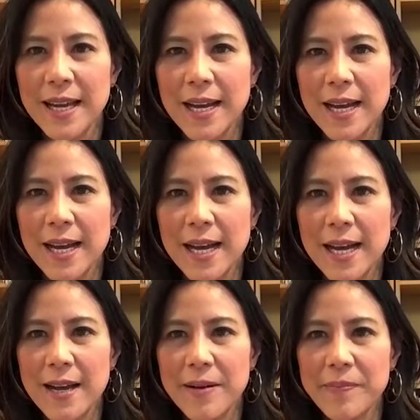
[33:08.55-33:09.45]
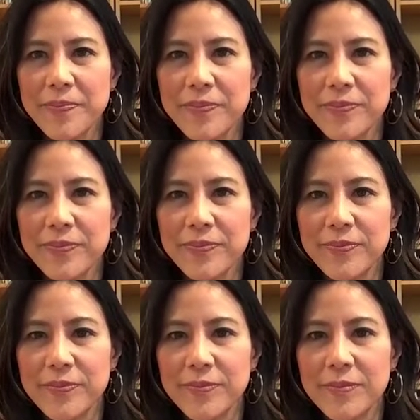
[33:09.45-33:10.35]

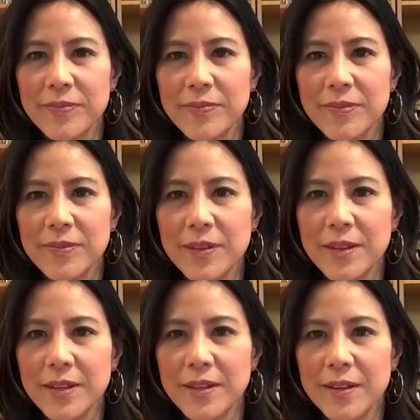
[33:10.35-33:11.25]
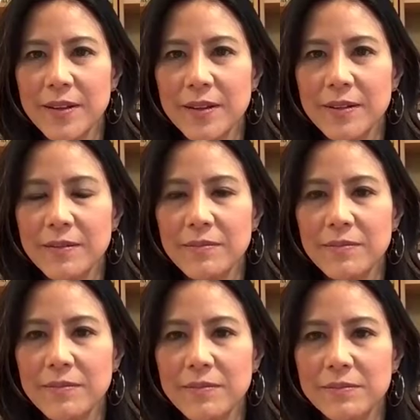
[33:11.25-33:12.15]

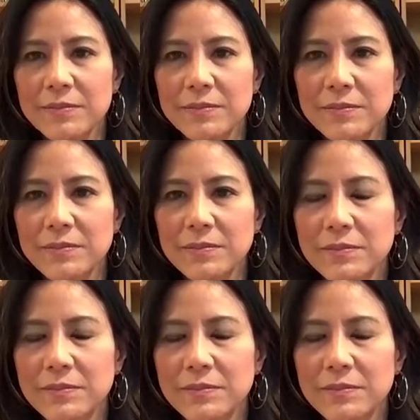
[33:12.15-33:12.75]
(silence)